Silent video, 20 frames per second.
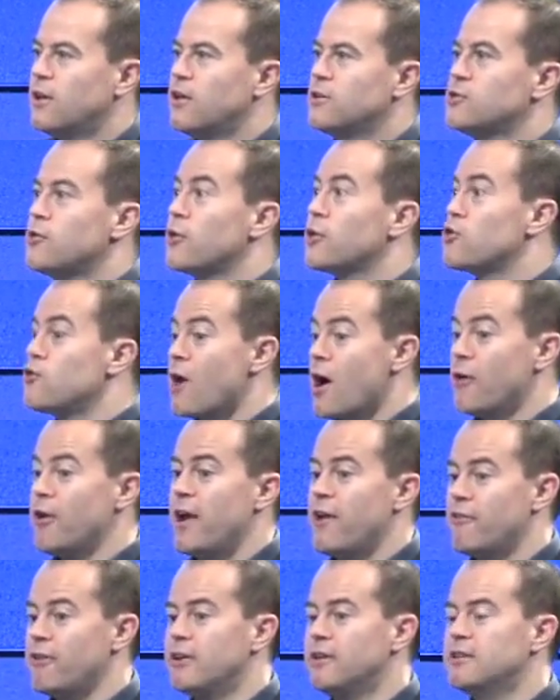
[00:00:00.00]
So the crowd
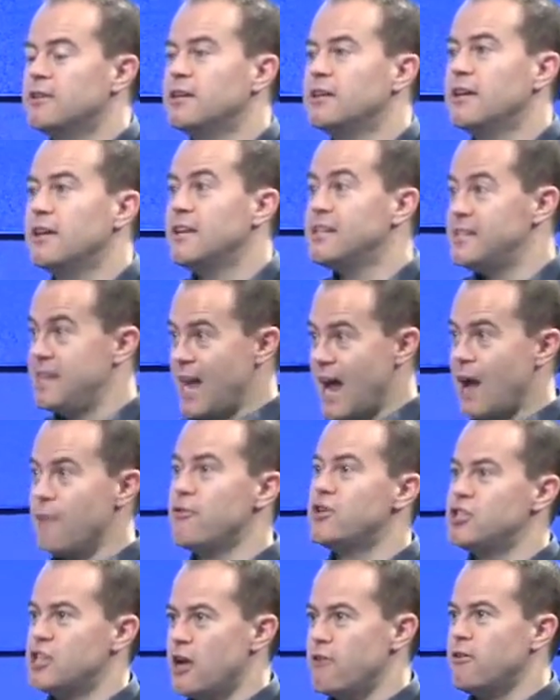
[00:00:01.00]
error is the
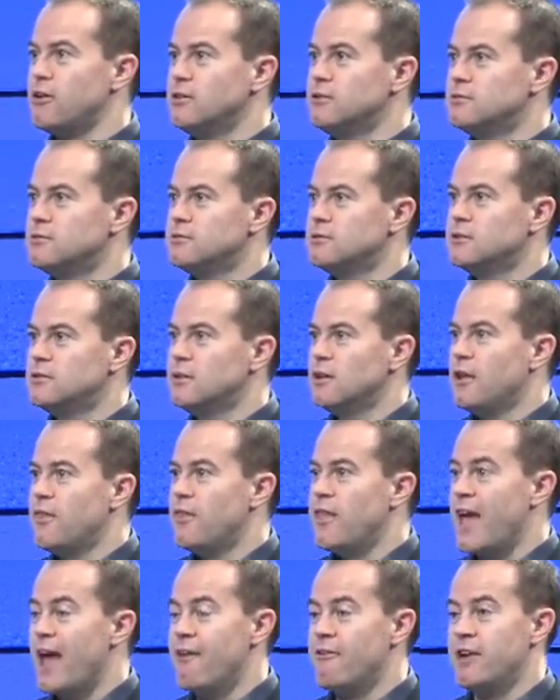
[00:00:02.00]
average error,
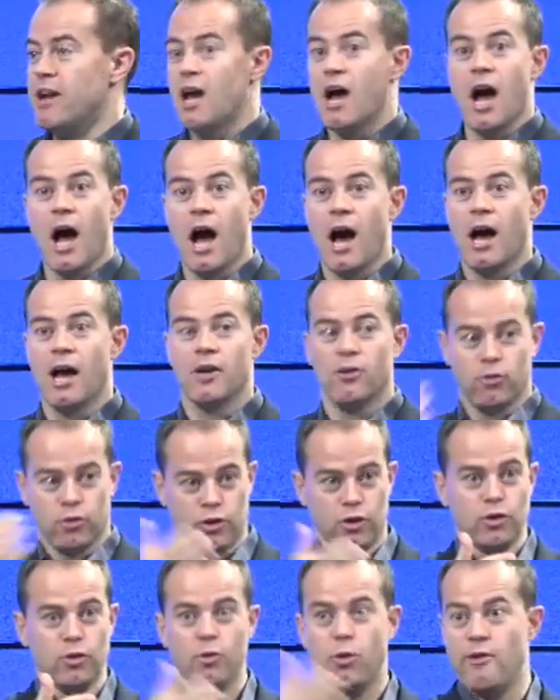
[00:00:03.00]
the area I or
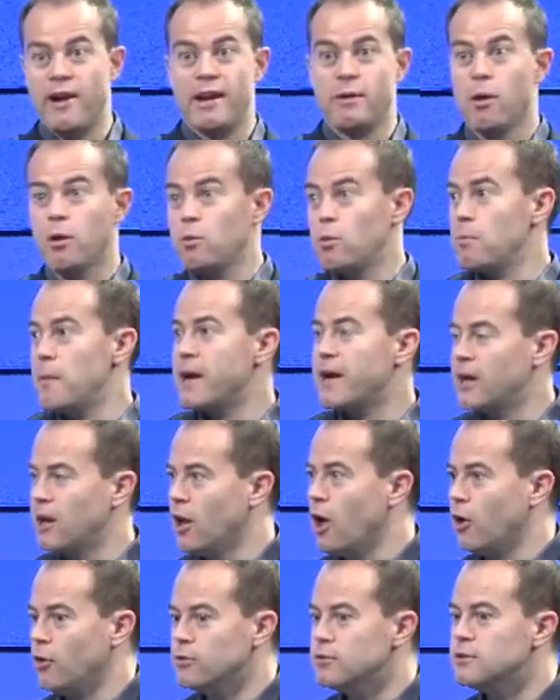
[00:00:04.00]
you or anyone would make
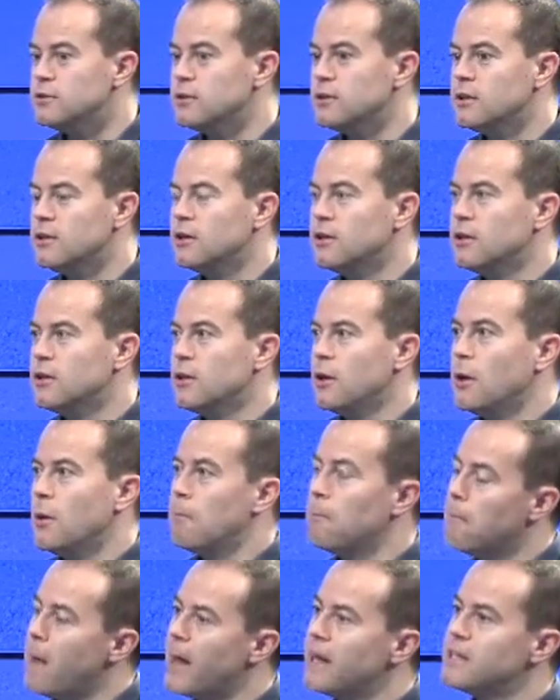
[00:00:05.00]
alone,
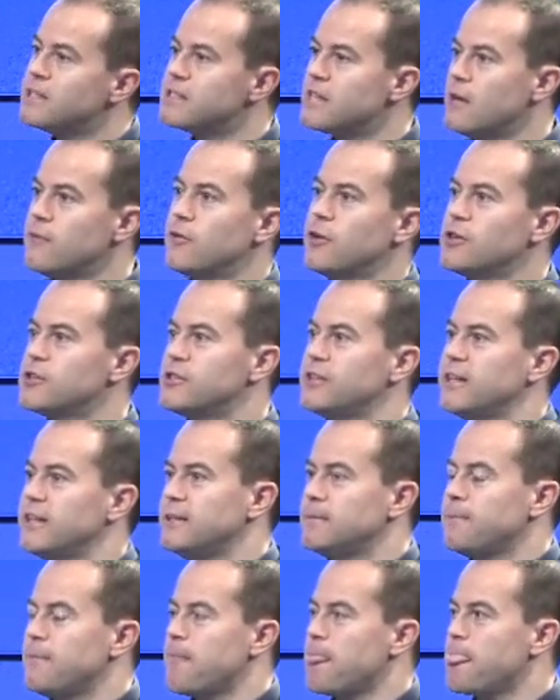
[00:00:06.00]
minus diversity.
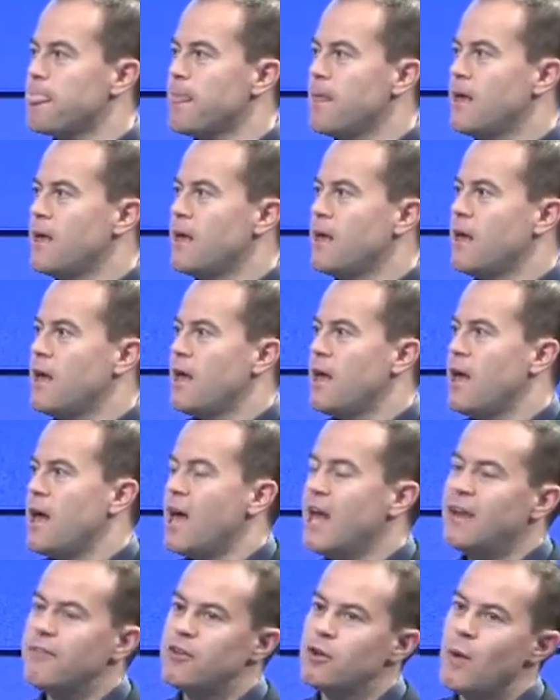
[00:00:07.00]

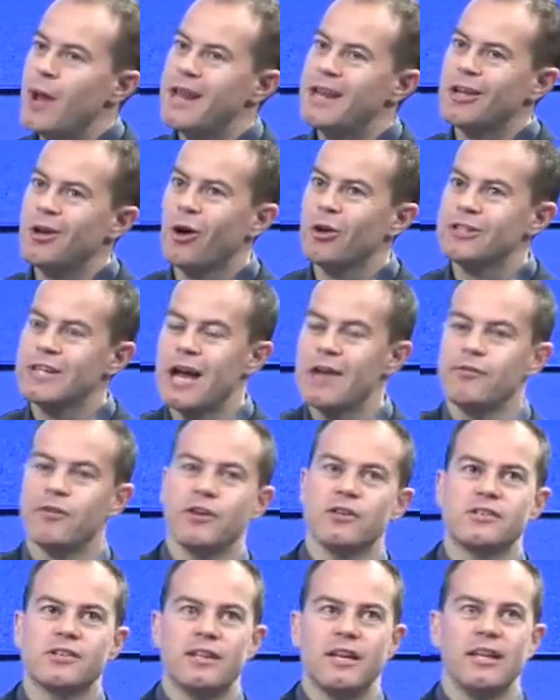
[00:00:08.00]
And if you ain't got
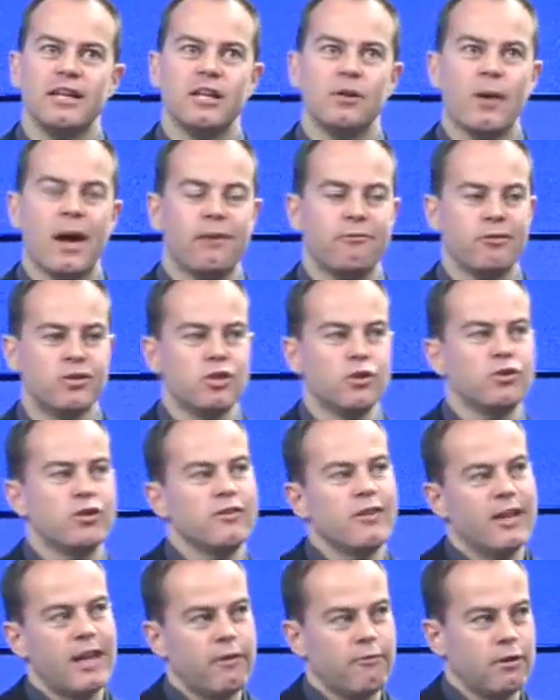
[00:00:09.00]
diversity, you ain't
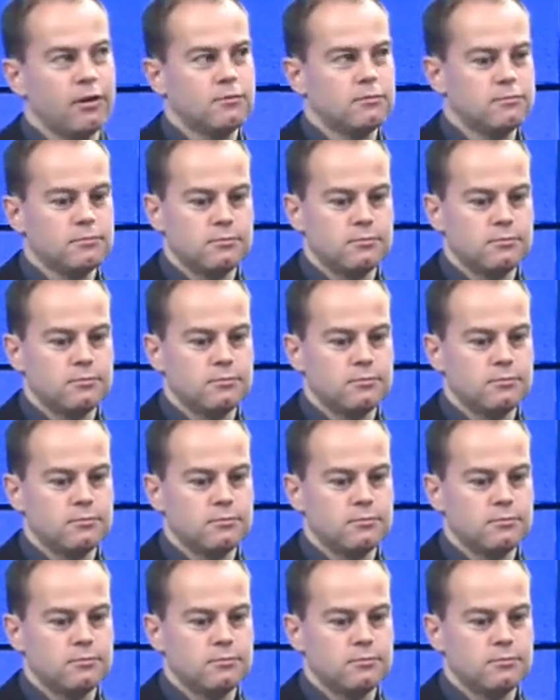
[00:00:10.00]
reducing that ever.